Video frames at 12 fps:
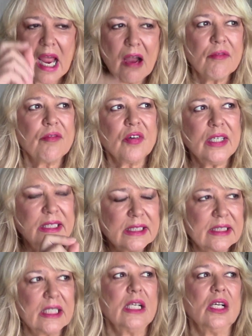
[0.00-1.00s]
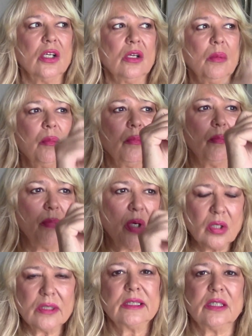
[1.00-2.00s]
Every single
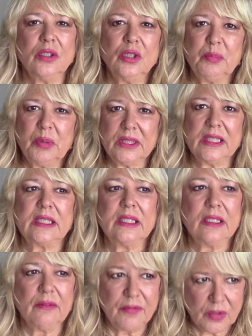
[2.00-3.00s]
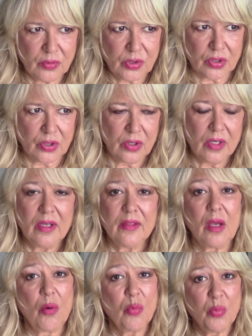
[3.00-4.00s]
person who's predicted the future
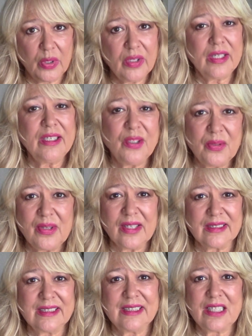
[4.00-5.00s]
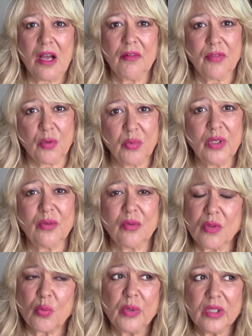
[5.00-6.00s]
that really knew their stuff, the real,
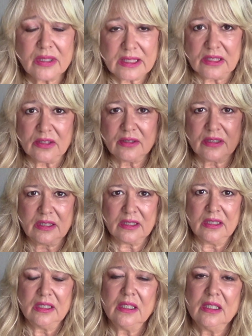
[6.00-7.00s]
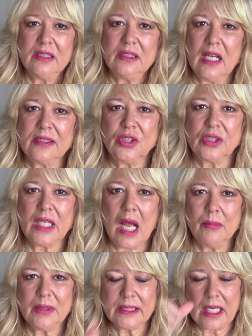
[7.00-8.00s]
the real deals,
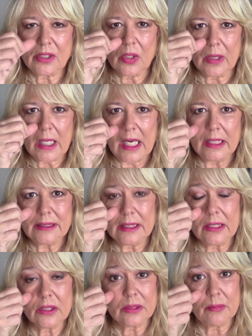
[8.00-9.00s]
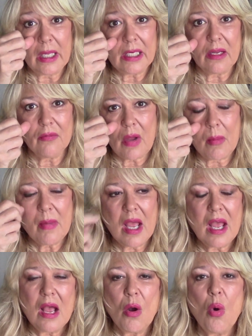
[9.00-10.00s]
Nostradamus, Edgar Cayce, there's many of them,
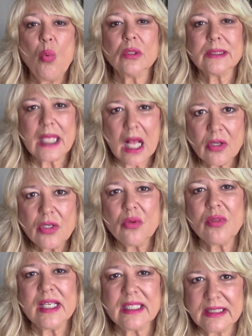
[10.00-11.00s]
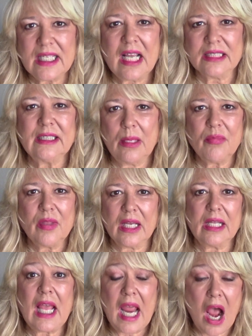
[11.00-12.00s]
will tell you the exact same
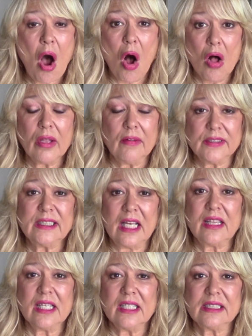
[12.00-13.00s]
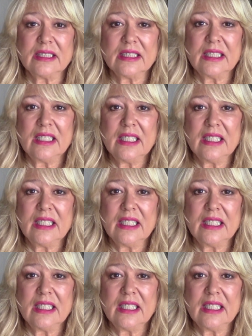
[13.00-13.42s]
thing, and they all have said this,